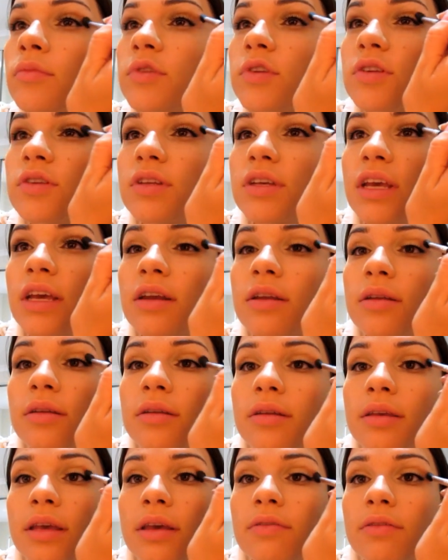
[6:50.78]
just to
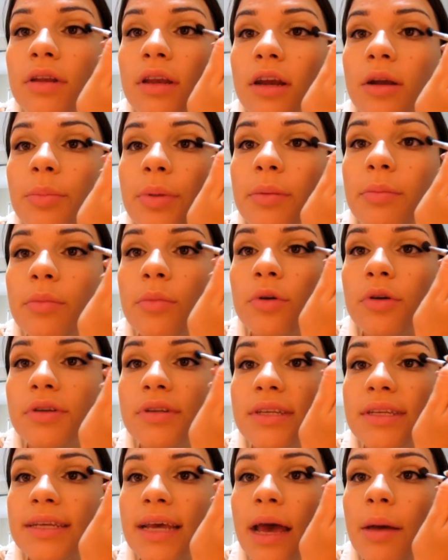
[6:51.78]
give a little bit more
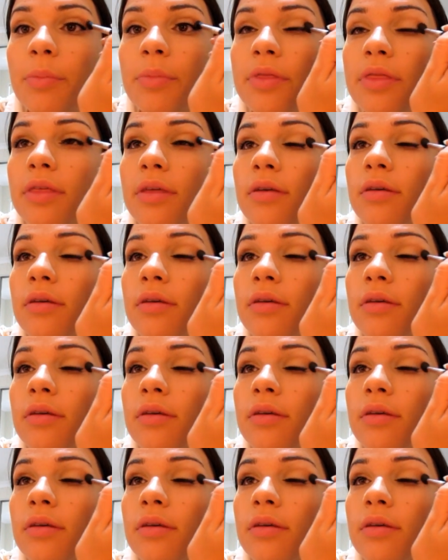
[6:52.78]
depth.